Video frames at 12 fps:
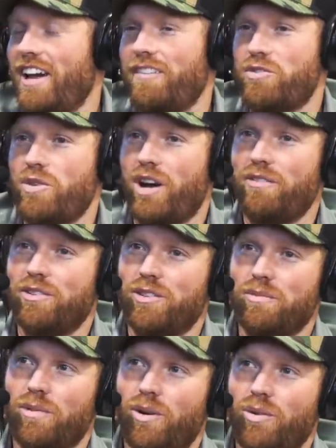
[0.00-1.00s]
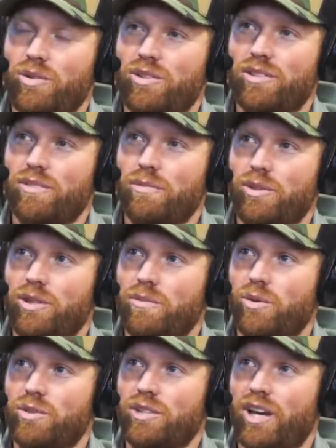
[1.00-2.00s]
have traveled the most, put the
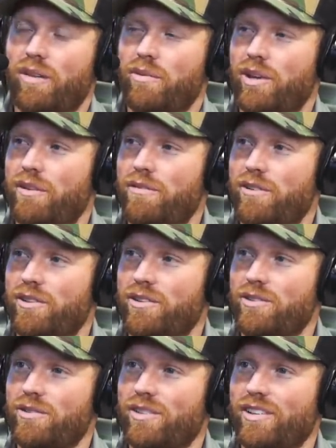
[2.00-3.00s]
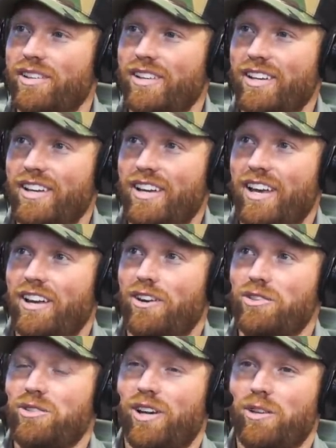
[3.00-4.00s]
most time and effort into it, and
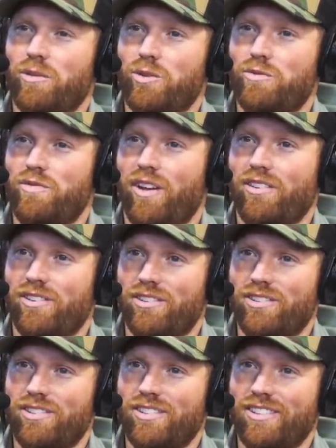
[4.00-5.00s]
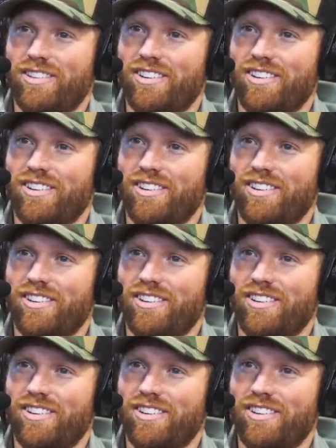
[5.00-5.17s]
also had the most failures.